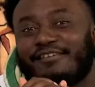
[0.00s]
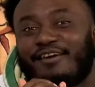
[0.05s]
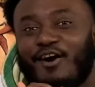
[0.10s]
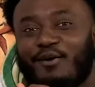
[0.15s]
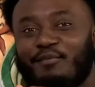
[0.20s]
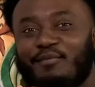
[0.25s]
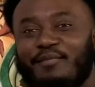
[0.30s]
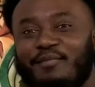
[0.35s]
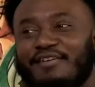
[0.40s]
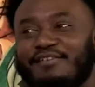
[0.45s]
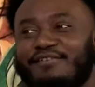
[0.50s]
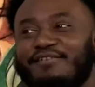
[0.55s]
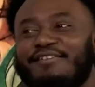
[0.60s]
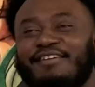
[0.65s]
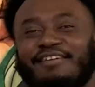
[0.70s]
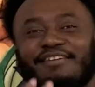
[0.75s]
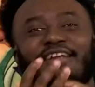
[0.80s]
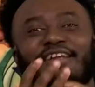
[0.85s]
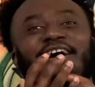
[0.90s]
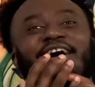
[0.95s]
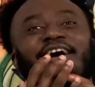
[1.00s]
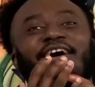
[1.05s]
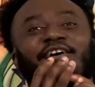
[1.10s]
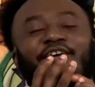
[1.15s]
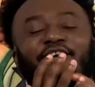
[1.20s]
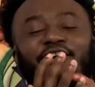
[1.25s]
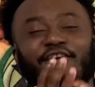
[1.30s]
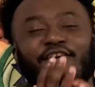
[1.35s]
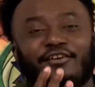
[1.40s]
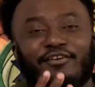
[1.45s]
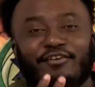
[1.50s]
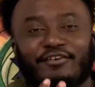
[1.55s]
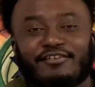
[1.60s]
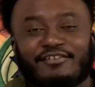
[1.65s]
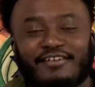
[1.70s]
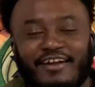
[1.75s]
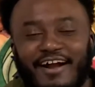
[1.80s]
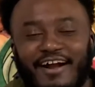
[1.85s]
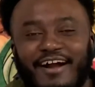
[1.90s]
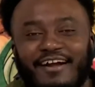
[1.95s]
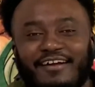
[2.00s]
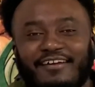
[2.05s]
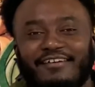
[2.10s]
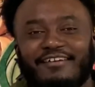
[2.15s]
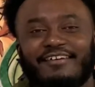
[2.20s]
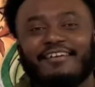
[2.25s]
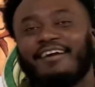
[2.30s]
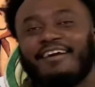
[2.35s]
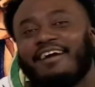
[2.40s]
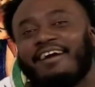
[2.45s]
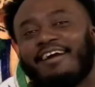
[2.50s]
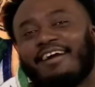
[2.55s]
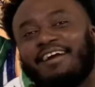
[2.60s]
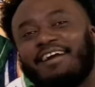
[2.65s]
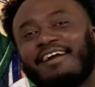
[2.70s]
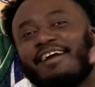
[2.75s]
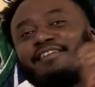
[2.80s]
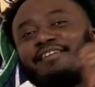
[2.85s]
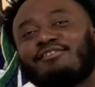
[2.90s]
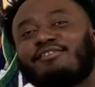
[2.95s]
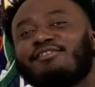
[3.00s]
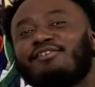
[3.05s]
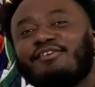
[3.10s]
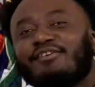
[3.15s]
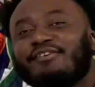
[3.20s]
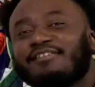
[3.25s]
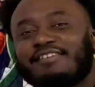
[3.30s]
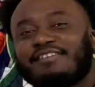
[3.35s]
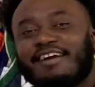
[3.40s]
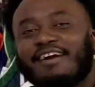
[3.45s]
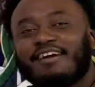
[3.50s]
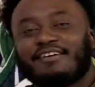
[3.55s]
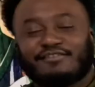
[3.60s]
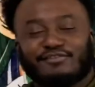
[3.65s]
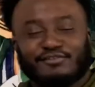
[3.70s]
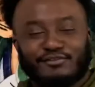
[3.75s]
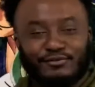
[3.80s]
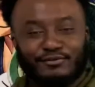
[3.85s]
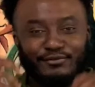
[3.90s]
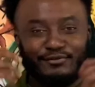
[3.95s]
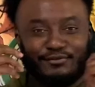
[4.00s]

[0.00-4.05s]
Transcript: armament, you need Conqueror's Haki into your attacks to do